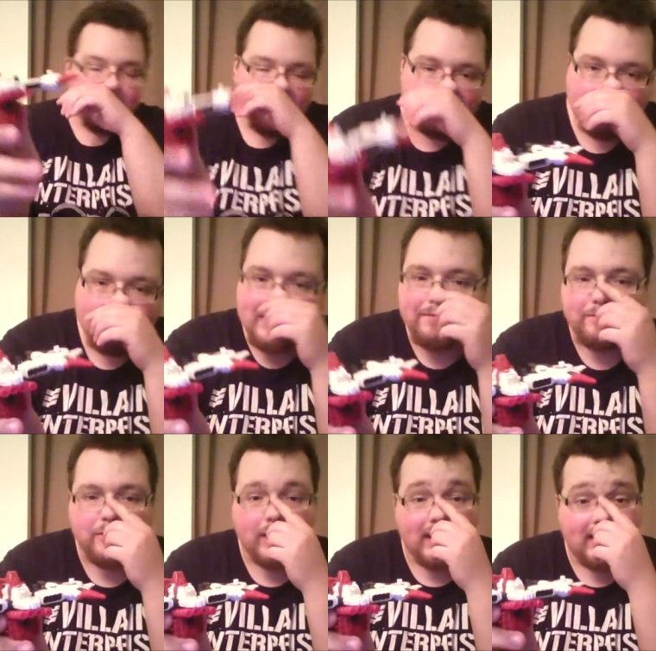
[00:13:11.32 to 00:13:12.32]
it's a bit
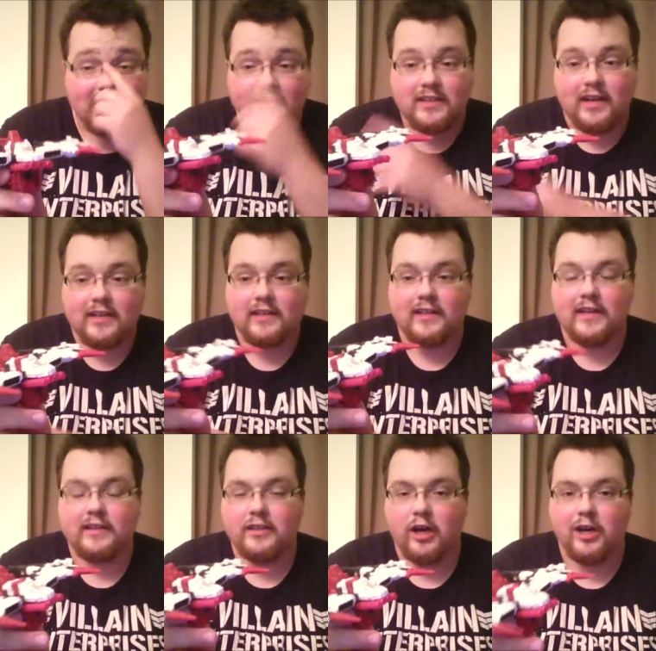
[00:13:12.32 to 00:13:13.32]
flaky, kind of
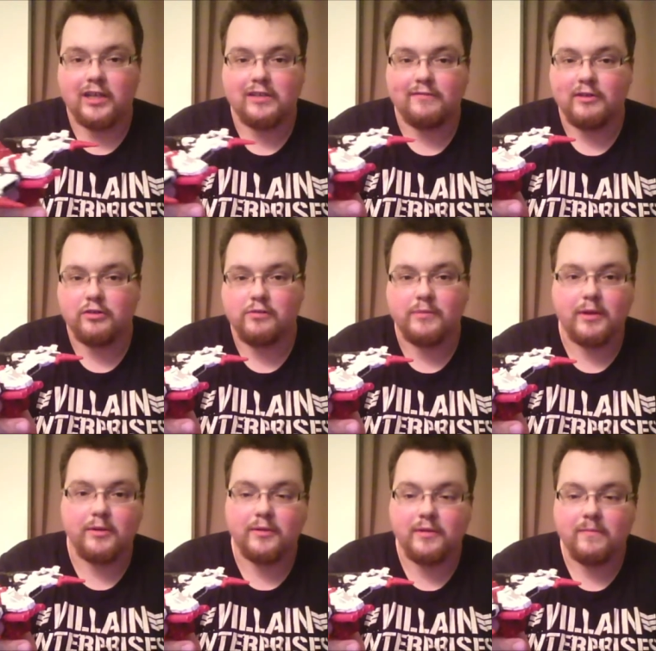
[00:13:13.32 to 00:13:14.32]
like Cog's vehicle
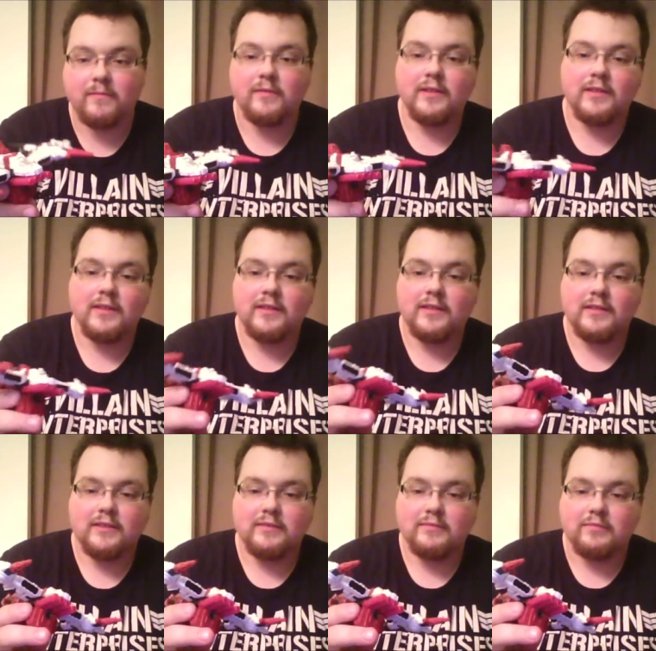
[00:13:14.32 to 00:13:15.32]
mode.
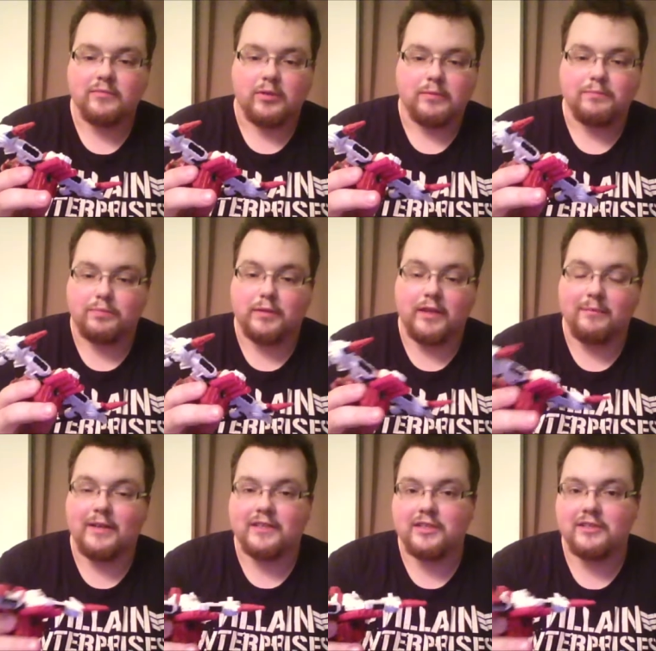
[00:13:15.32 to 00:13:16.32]
Well, pretty
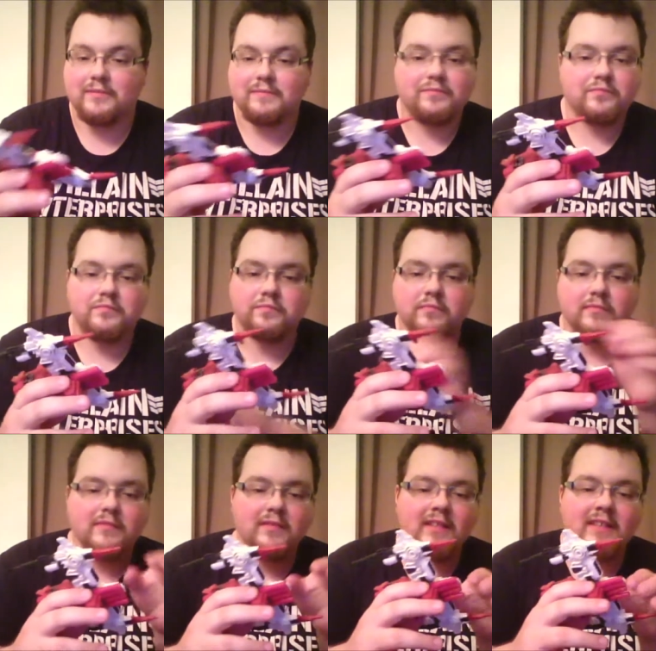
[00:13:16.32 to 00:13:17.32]
much
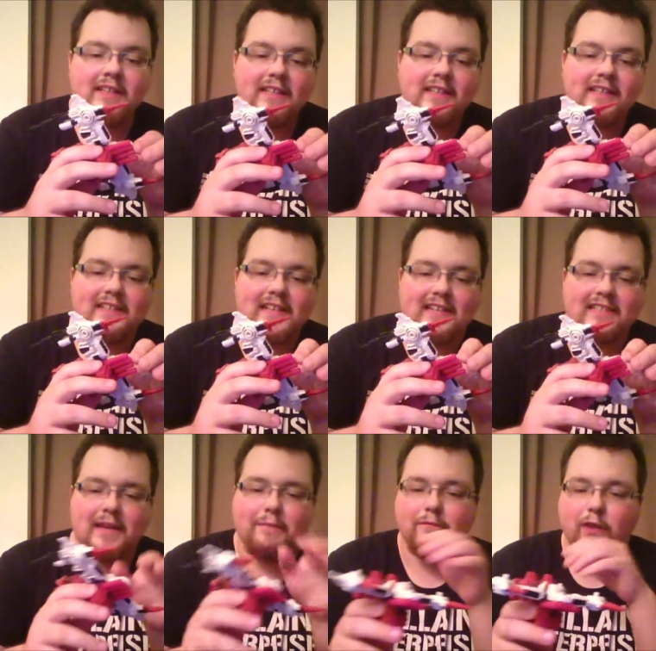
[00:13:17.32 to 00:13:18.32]
in the exact
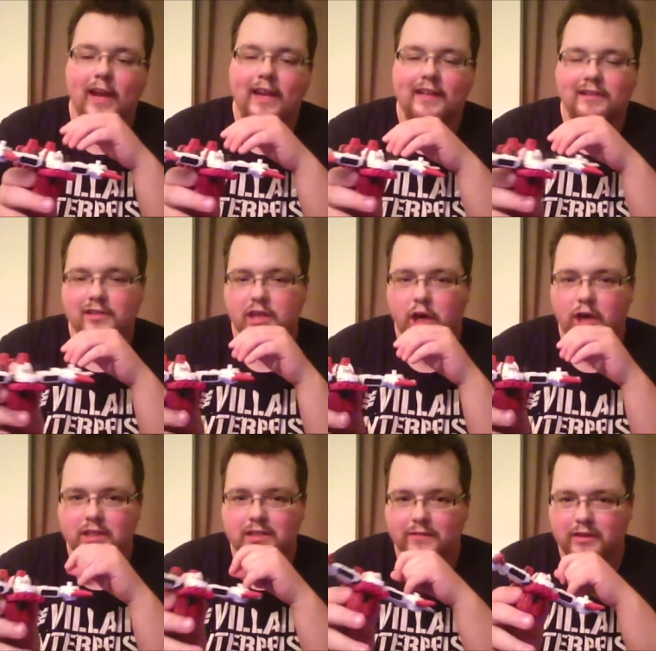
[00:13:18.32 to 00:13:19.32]
same vein as
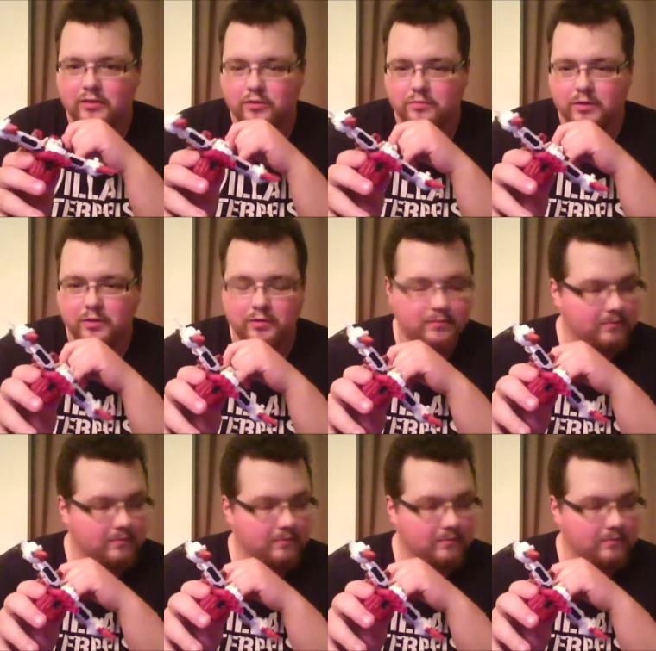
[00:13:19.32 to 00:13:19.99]
Cog's vehicle mode.